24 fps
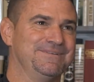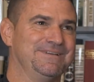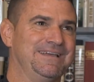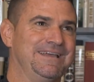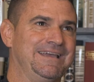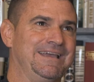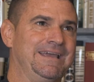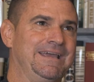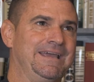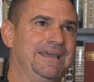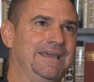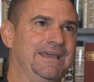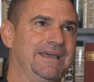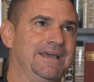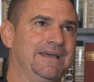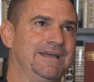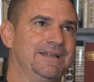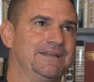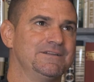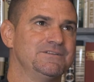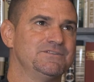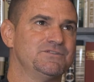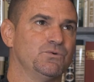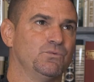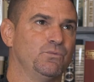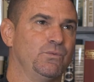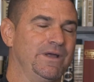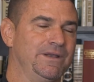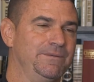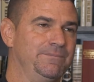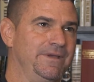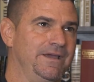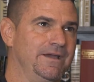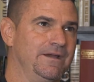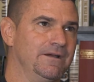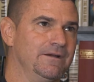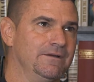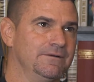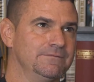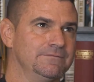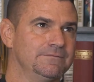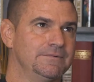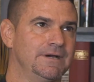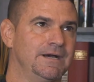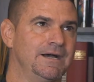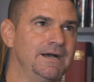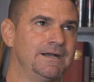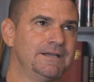And
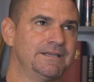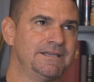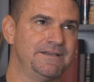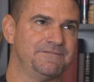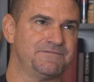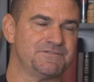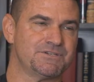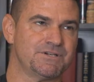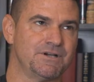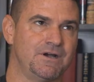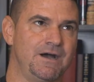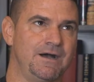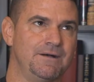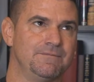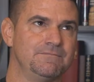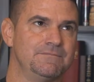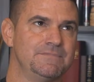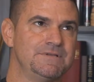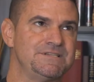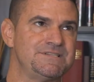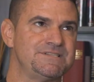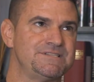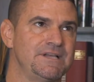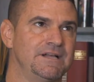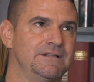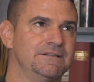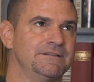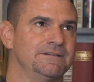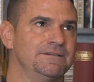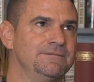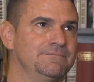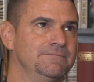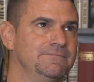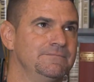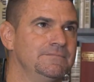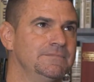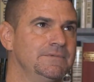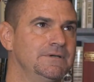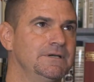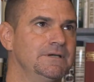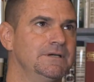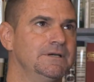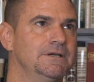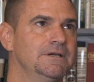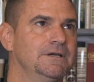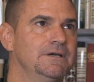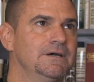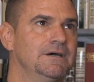Windmere Gift Shop is selling
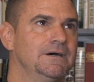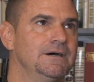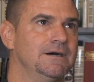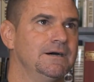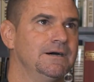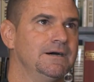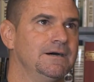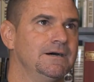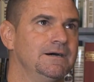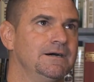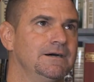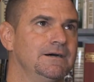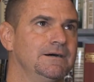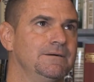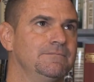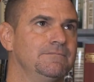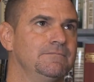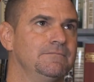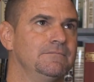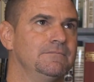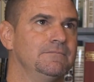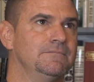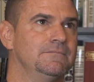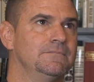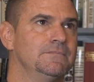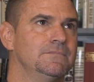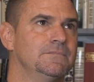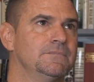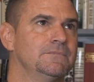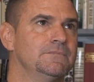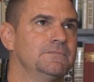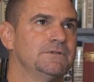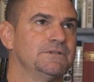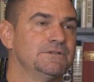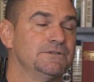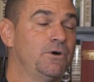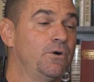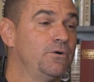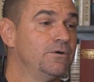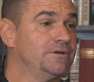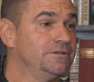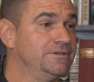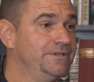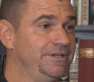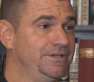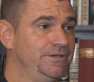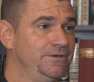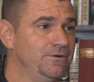them.
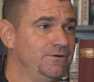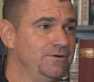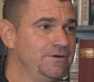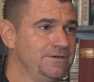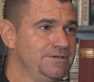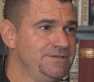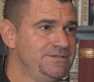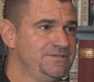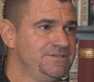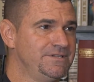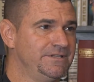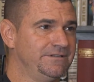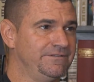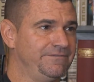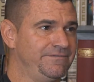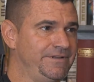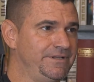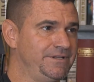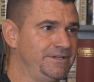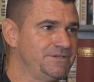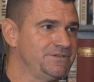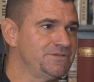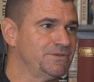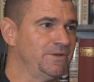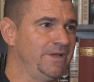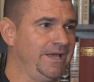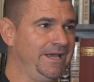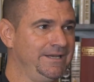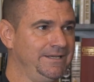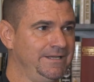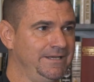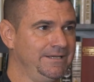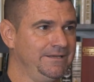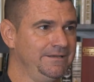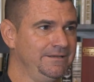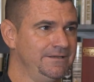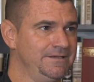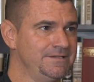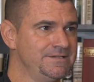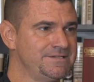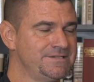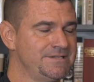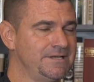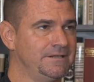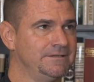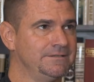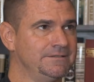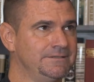Locally Yours in the Village Landing is
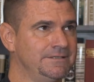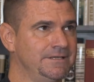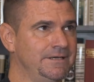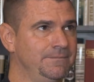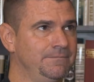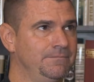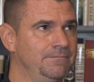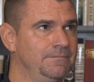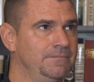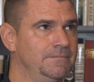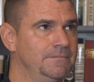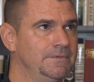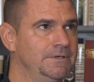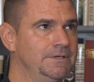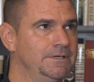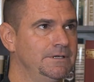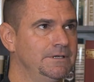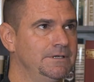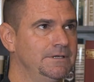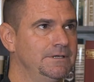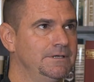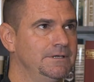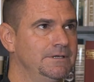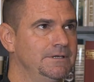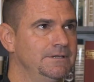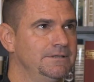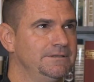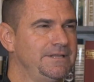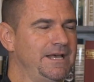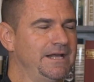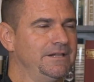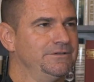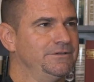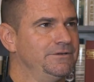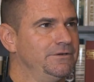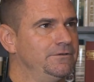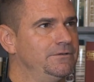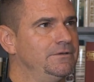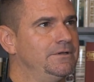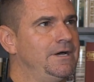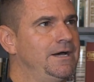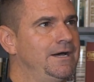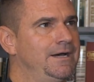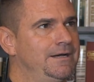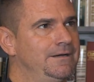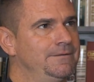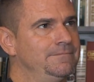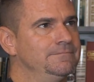selling them. That little,
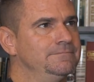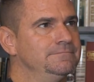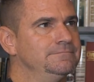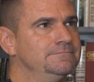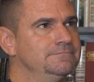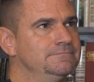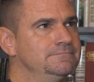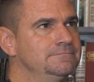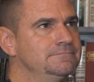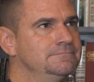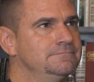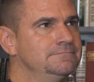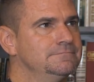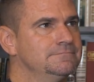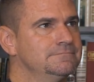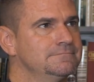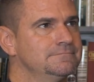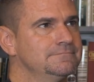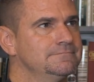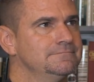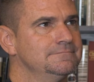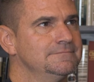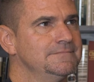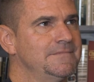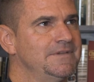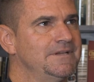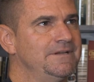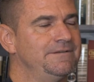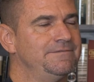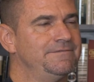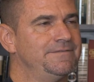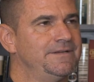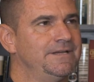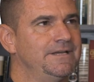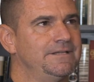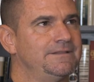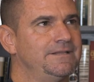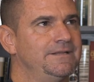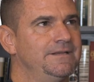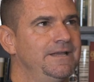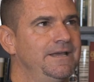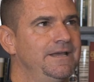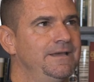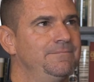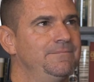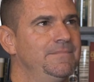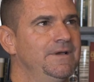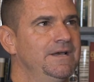I forget the
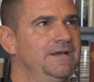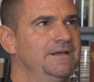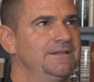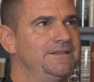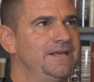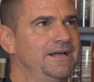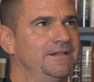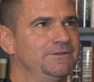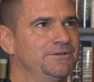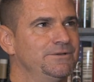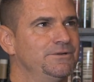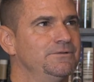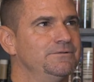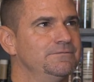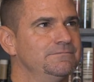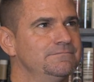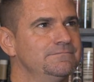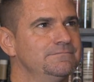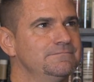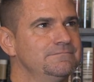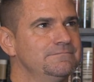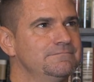name, that little